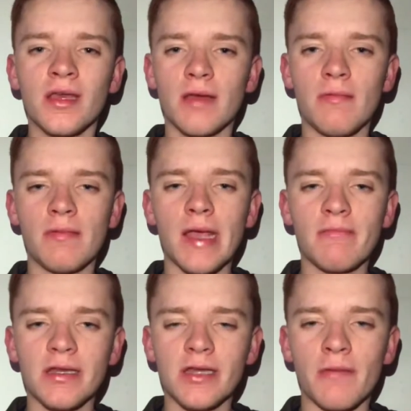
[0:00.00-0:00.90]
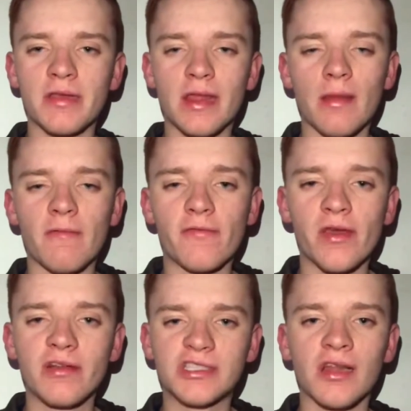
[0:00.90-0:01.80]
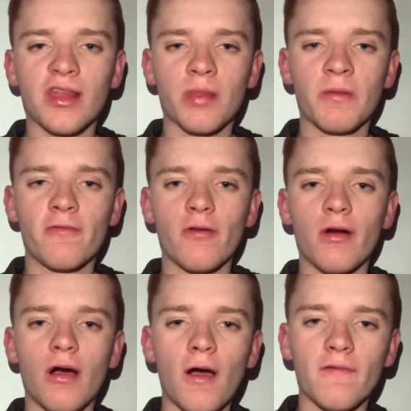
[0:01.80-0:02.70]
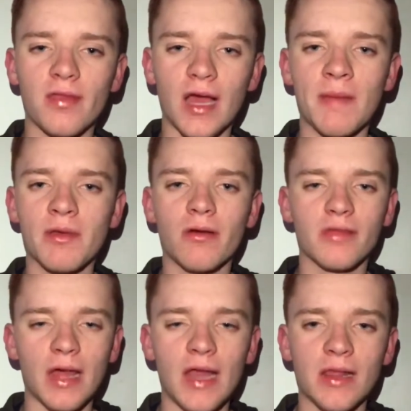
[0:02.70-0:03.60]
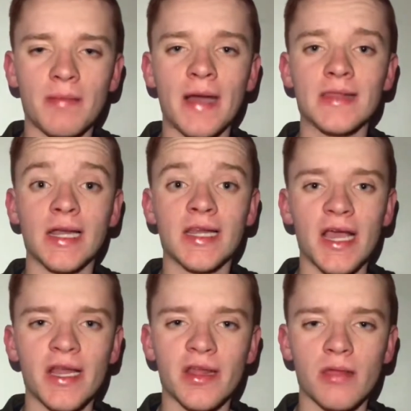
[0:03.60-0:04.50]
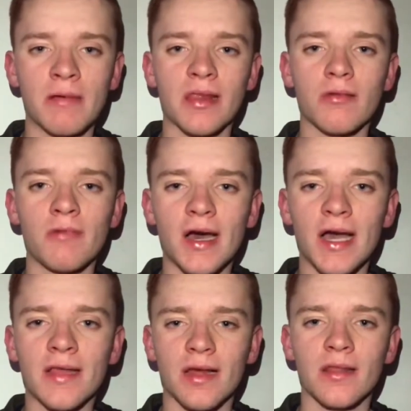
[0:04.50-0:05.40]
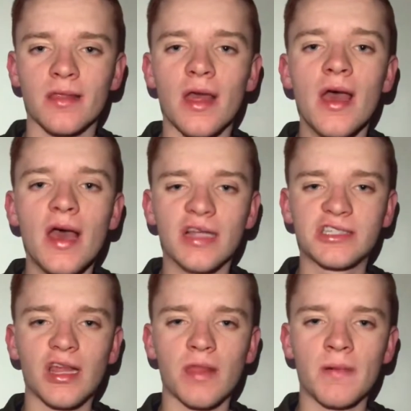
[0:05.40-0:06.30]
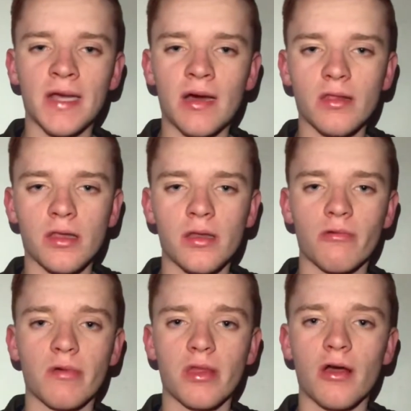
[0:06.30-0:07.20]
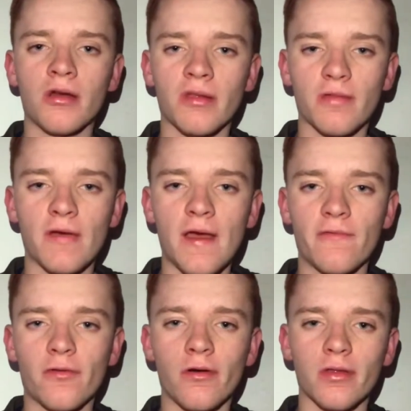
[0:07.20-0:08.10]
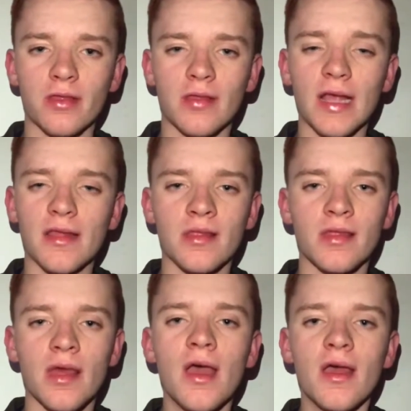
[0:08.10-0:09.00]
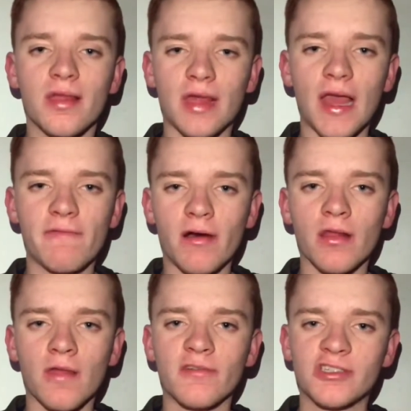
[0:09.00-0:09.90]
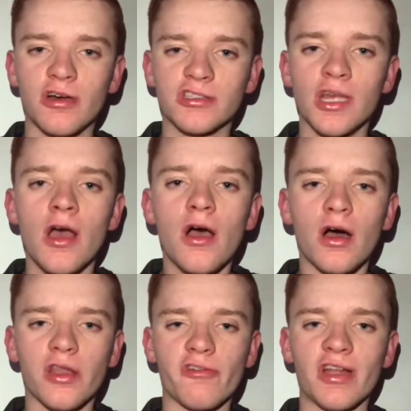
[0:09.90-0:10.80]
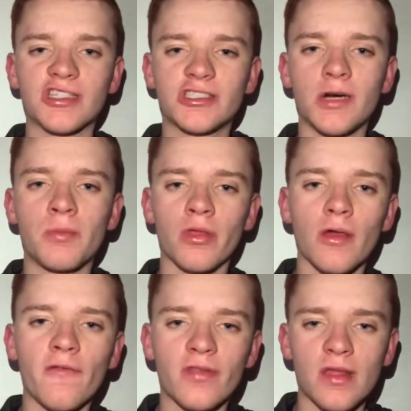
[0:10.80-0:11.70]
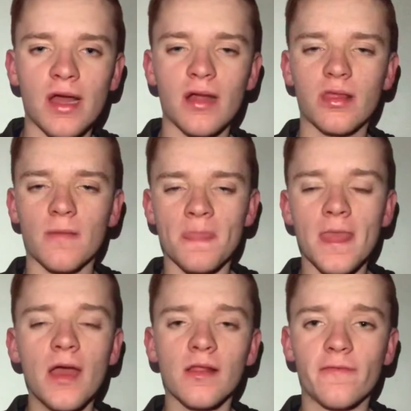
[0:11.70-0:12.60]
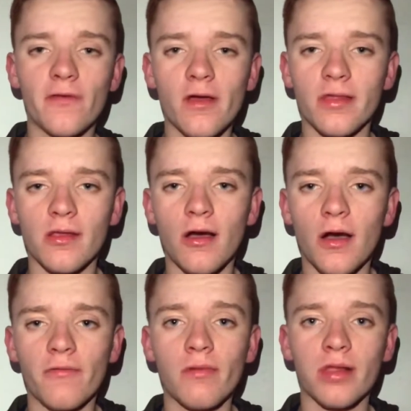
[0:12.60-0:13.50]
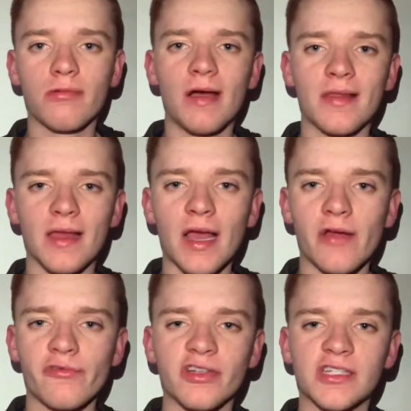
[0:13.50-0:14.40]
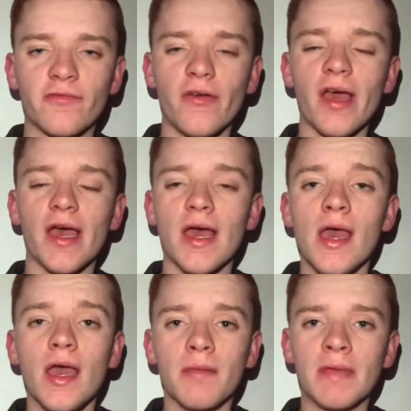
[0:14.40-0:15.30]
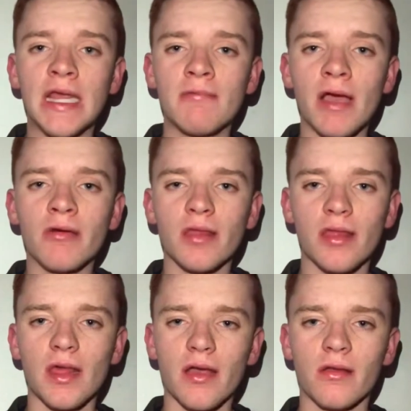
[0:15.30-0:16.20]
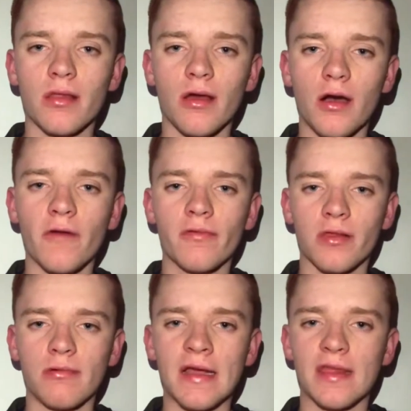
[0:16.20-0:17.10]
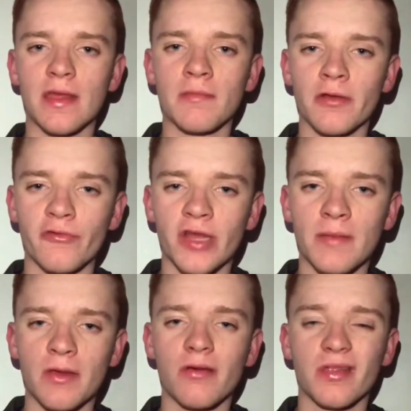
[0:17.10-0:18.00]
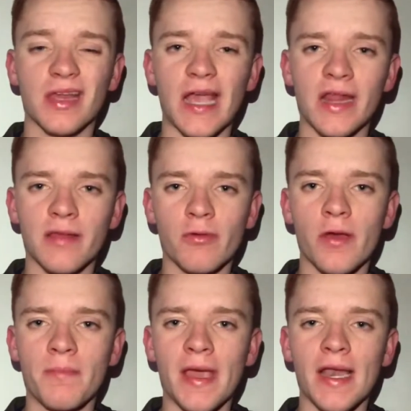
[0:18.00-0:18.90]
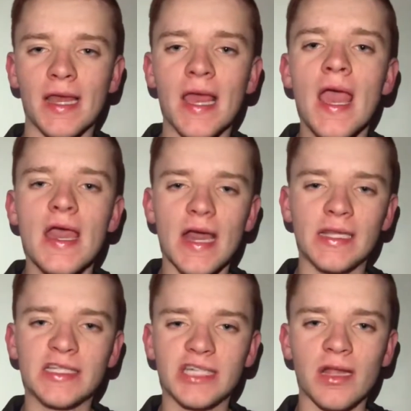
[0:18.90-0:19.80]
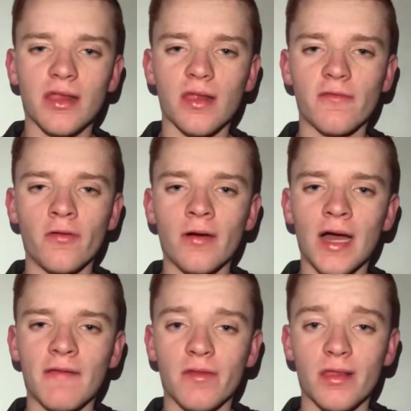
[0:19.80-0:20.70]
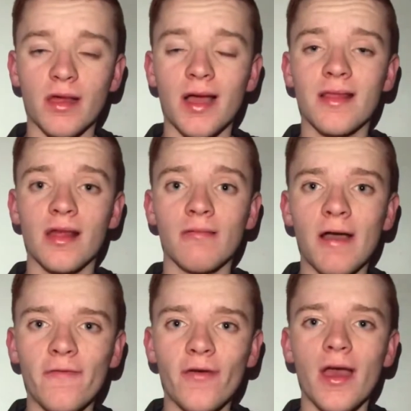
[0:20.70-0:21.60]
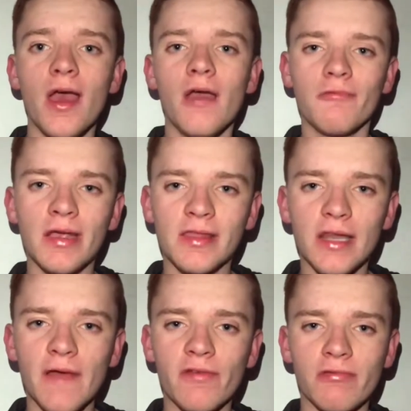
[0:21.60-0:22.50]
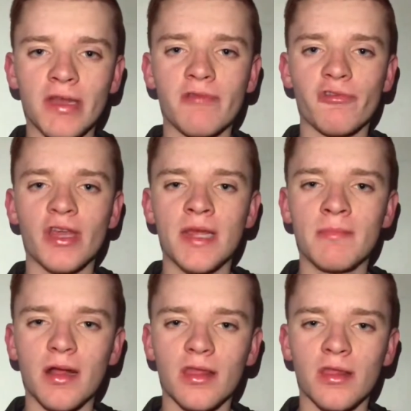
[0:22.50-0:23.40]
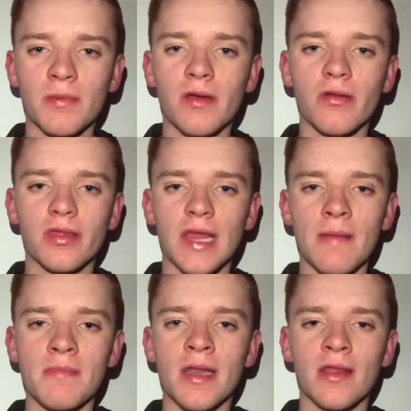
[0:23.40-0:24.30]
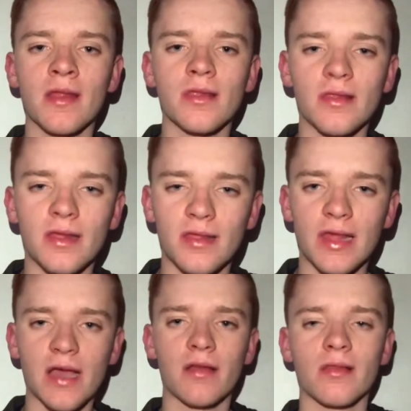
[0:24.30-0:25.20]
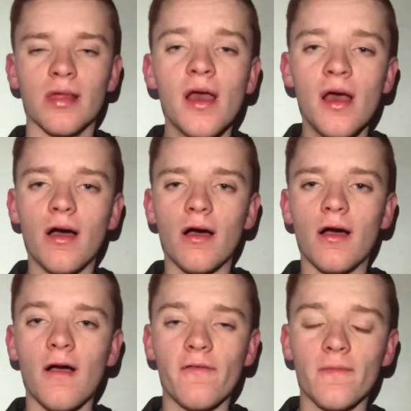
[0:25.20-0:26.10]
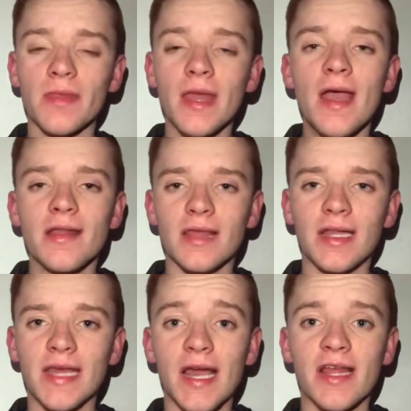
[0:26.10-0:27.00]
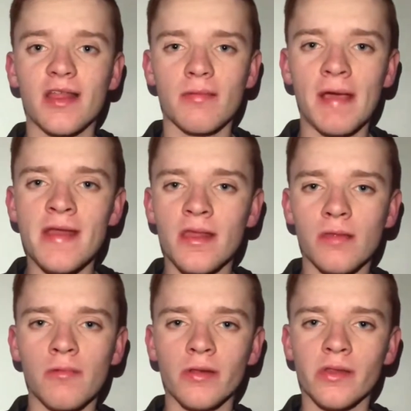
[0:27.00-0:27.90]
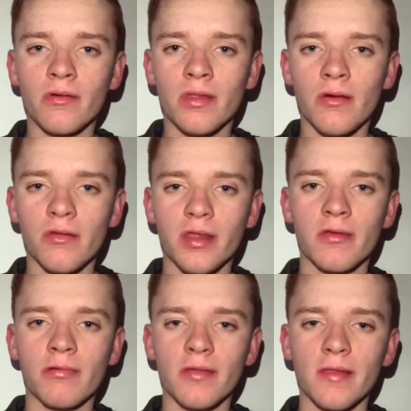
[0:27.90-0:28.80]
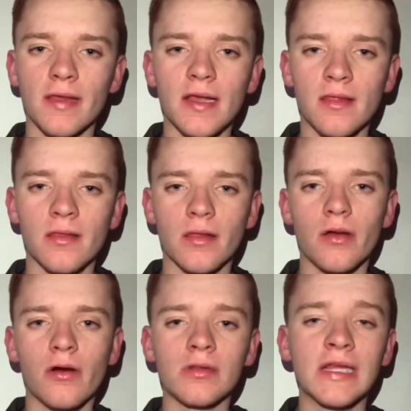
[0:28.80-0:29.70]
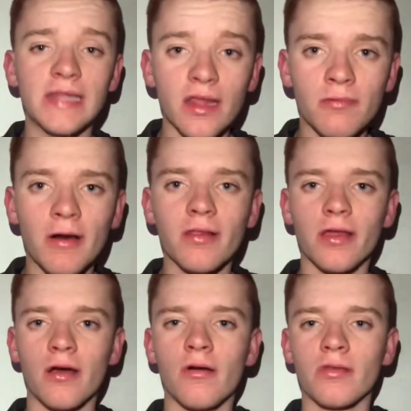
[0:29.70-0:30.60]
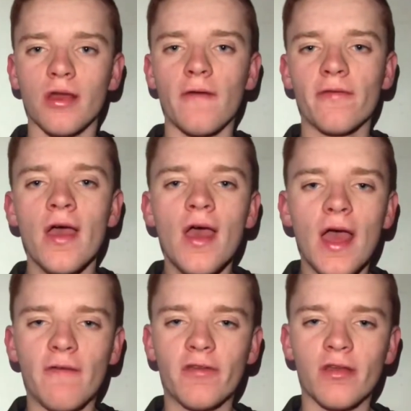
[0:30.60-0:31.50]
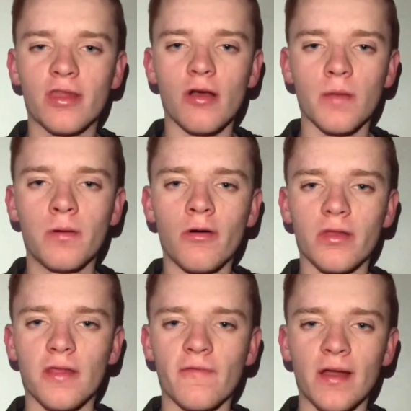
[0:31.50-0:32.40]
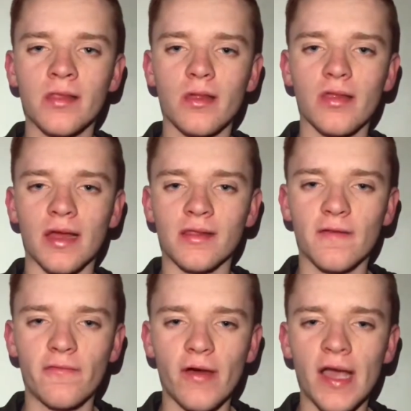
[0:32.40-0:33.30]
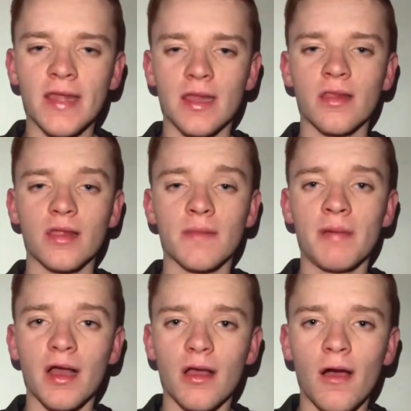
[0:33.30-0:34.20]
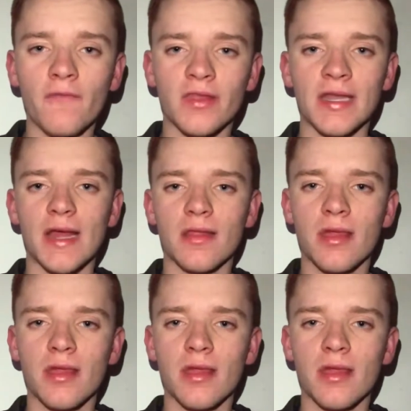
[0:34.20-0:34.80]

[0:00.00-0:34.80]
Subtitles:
we did have a few chances before half time, because a header by Danny Elliott went wide, and a chance by Alton Luguatana forced a decent save out of Josh Olorenshaw. But other than that, the first half was quite an average affair. Meanwhile, the second half was quite similar really, because again there were barely any chances for either side. However, we delivered when it really matters, because 10 minutes into the second half, Danny Elliott made it 1-0 to us, so it was a decent goal. He did well to hold off a few Stockport defenders, and he fired into the back of the net